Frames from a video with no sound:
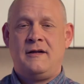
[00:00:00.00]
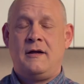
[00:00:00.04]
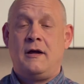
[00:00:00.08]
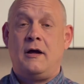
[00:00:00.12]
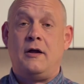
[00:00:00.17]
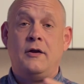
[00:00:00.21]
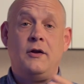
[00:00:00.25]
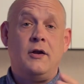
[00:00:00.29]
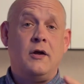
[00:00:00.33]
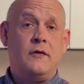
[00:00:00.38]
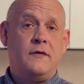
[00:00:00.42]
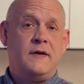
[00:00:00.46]

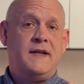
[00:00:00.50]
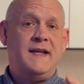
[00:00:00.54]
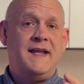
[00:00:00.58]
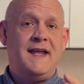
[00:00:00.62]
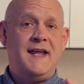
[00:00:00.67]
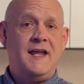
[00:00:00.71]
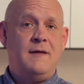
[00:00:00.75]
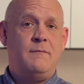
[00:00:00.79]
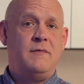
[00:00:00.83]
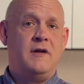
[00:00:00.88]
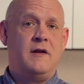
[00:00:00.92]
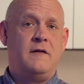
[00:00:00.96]
Another
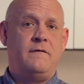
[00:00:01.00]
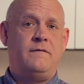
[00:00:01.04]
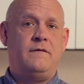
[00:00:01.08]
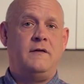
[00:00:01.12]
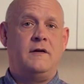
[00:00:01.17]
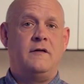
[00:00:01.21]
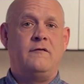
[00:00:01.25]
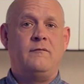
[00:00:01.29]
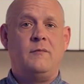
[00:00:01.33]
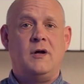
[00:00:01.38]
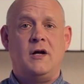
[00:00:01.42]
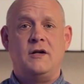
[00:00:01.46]
key benefit
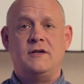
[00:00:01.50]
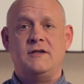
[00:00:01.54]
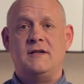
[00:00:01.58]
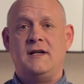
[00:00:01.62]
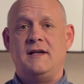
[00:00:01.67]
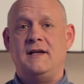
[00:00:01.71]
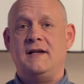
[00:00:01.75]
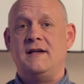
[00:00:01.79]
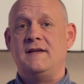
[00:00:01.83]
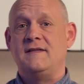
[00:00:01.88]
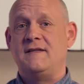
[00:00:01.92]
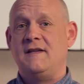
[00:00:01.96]
of
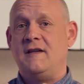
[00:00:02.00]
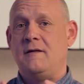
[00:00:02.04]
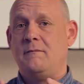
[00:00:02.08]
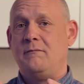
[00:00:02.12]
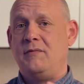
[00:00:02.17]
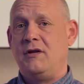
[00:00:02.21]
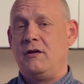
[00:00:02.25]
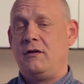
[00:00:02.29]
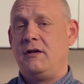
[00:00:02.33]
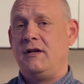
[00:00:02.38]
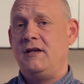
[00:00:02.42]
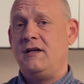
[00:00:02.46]
budgeting is the
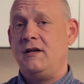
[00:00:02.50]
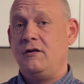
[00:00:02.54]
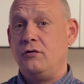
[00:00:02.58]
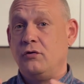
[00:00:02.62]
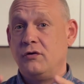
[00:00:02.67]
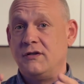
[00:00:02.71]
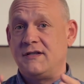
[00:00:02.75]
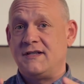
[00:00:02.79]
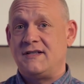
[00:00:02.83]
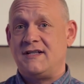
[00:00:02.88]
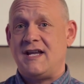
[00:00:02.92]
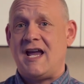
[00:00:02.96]
ability to
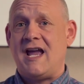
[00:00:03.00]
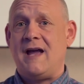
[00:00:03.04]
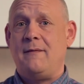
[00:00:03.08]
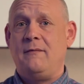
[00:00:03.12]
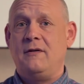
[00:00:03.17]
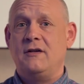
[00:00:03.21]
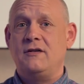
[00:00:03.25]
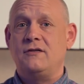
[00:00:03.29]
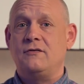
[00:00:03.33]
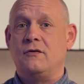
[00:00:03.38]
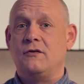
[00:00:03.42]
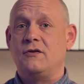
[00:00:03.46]

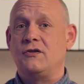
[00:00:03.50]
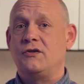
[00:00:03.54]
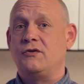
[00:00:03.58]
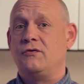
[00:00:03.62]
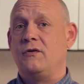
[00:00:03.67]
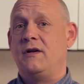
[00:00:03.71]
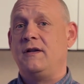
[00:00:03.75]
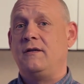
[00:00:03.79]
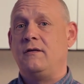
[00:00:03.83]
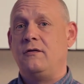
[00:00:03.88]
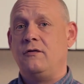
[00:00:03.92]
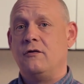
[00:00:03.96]
establish or
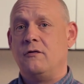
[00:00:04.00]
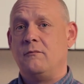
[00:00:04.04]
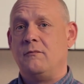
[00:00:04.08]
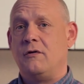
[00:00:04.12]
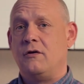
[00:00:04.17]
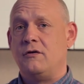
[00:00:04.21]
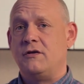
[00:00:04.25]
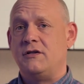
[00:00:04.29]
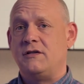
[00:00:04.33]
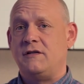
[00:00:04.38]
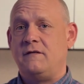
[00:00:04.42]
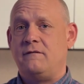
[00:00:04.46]
strengthen your
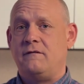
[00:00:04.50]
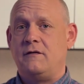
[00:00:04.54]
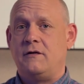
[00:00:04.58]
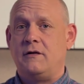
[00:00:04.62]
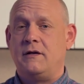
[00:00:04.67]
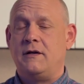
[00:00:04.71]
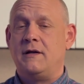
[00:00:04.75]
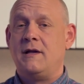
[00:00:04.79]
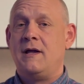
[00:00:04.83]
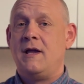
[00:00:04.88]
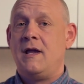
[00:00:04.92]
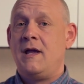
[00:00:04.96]
emergency
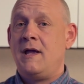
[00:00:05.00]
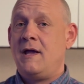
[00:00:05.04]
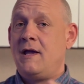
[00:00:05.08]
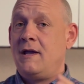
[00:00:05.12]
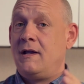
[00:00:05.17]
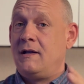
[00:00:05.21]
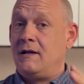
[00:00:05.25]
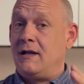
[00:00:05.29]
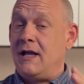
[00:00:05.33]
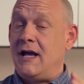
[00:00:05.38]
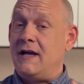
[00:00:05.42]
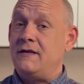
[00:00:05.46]
fund.
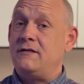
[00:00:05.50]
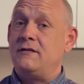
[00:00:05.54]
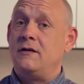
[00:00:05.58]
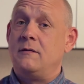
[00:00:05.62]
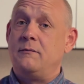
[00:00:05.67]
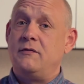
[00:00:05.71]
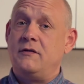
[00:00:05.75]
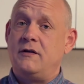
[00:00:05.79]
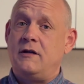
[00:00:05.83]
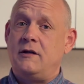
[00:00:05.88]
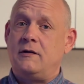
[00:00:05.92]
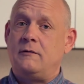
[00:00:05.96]
Life's
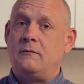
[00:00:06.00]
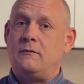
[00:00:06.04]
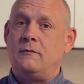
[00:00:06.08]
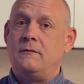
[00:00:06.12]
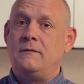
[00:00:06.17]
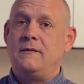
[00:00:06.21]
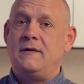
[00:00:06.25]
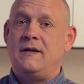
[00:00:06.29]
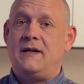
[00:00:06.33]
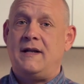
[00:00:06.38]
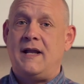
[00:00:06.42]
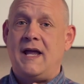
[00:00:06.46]
unpredictable,
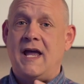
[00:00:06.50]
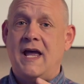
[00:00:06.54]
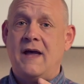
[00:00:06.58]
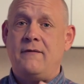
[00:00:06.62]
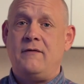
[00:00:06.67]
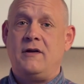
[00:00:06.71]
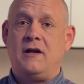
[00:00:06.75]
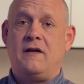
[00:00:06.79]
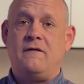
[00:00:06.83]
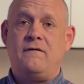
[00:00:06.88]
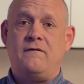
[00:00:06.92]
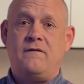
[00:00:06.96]
and
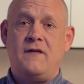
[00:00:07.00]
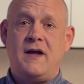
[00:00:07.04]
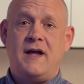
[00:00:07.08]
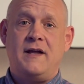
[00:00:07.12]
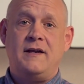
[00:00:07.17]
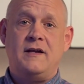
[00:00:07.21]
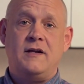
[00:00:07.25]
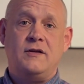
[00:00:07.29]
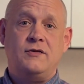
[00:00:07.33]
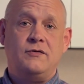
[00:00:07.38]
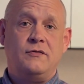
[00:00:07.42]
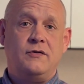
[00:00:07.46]
having a
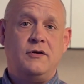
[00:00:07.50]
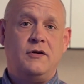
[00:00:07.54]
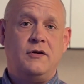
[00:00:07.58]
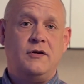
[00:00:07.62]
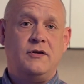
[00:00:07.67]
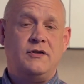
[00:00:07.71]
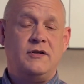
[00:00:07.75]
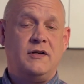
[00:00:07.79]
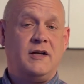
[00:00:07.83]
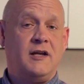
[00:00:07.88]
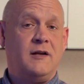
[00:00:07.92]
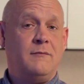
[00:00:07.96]
financial
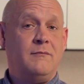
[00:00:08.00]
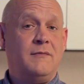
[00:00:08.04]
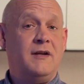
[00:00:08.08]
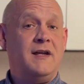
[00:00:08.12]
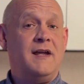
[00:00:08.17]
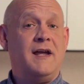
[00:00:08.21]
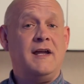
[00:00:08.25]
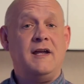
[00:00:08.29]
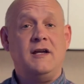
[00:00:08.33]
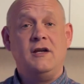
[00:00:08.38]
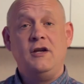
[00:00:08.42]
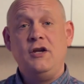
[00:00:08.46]
cushion can be
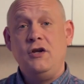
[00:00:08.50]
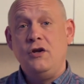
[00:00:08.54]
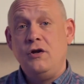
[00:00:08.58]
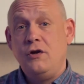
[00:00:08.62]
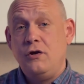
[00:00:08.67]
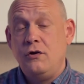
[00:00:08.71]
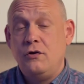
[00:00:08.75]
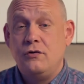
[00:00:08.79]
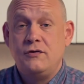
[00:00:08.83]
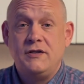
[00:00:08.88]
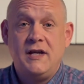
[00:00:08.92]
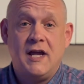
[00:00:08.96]
a
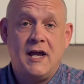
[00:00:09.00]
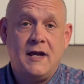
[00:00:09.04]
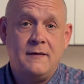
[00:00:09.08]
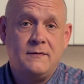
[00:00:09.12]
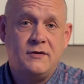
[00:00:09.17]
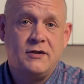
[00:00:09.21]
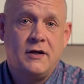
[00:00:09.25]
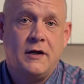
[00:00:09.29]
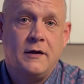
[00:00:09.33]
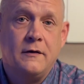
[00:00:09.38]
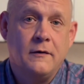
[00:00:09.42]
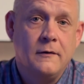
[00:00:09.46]
huge game
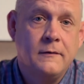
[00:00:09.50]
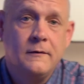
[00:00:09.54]
changer.